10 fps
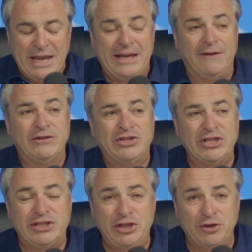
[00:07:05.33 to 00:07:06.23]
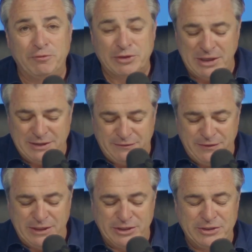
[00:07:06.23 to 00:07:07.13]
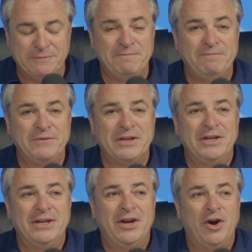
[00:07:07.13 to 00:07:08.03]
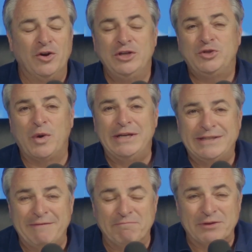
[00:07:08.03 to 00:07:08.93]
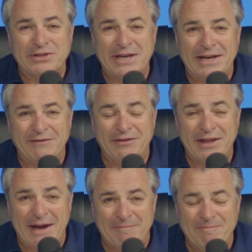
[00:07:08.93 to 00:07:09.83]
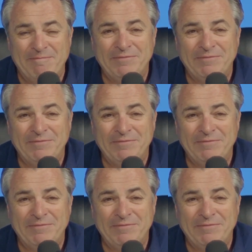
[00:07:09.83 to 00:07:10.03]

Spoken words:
And of the 62% that finish, only 27% of them